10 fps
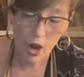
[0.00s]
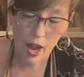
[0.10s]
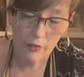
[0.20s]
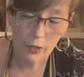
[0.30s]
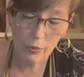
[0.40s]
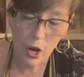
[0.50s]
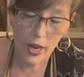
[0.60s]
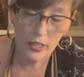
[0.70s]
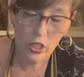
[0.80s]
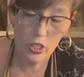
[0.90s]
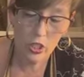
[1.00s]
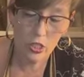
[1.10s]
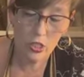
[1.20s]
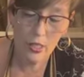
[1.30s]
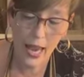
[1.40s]
coffee podge and
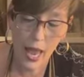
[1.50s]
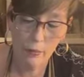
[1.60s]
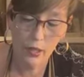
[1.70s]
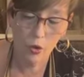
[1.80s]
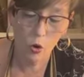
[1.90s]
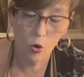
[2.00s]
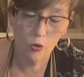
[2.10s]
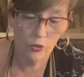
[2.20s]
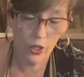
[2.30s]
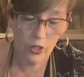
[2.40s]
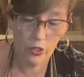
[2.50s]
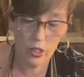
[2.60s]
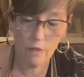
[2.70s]
just dab it over